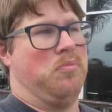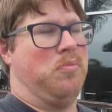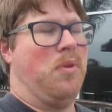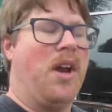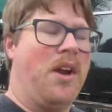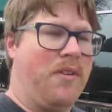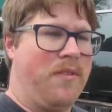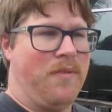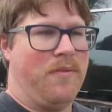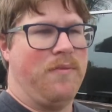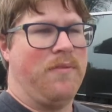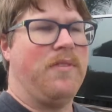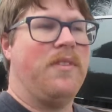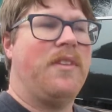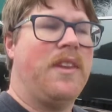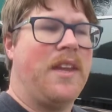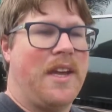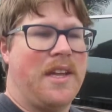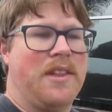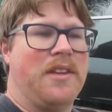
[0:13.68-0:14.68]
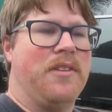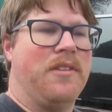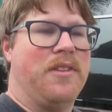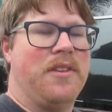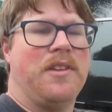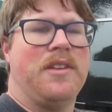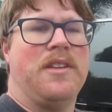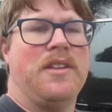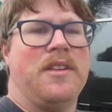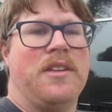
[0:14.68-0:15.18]
whatever, like the
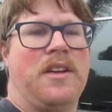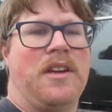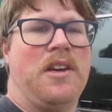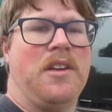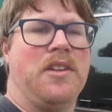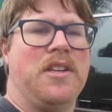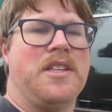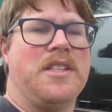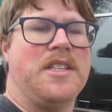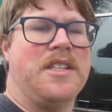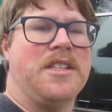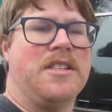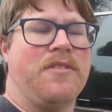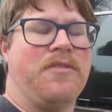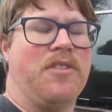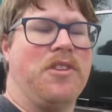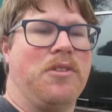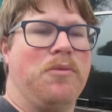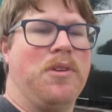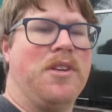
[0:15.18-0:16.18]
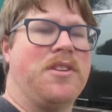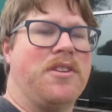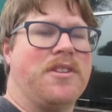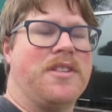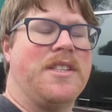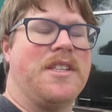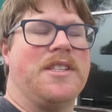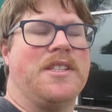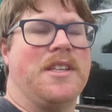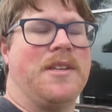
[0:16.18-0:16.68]
holiday season for the winter
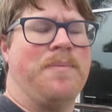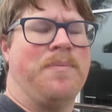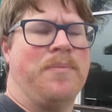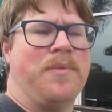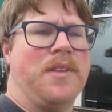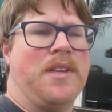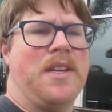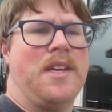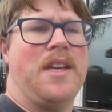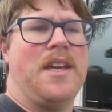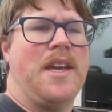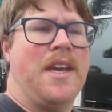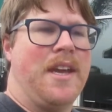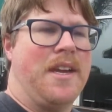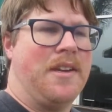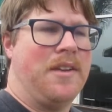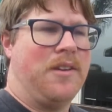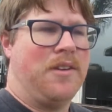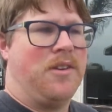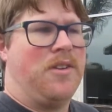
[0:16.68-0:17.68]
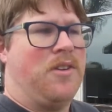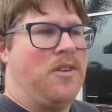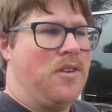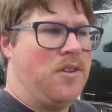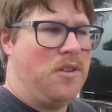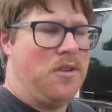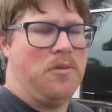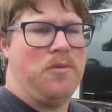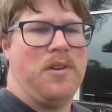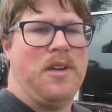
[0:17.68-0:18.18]
season. And
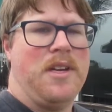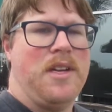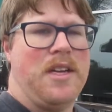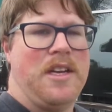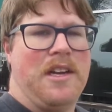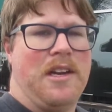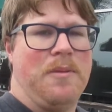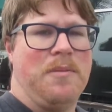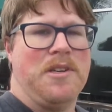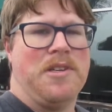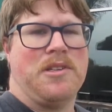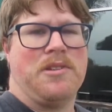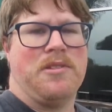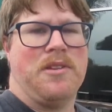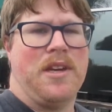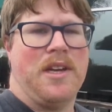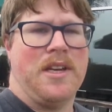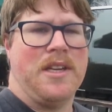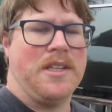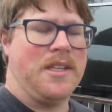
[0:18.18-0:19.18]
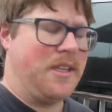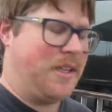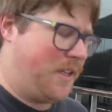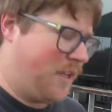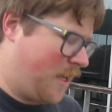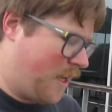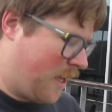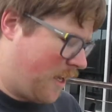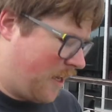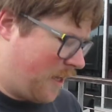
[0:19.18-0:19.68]
the one I'll be trying
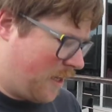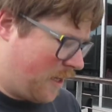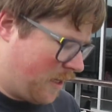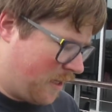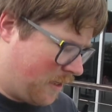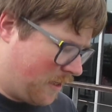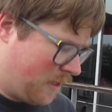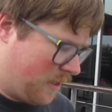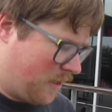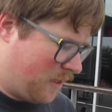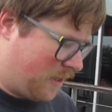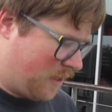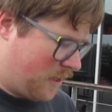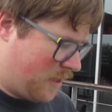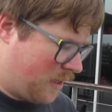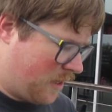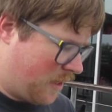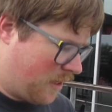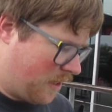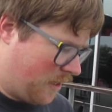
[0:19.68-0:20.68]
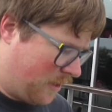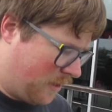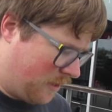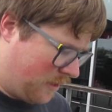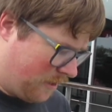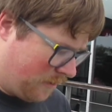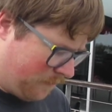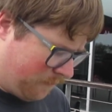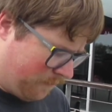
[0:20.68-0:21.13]
today is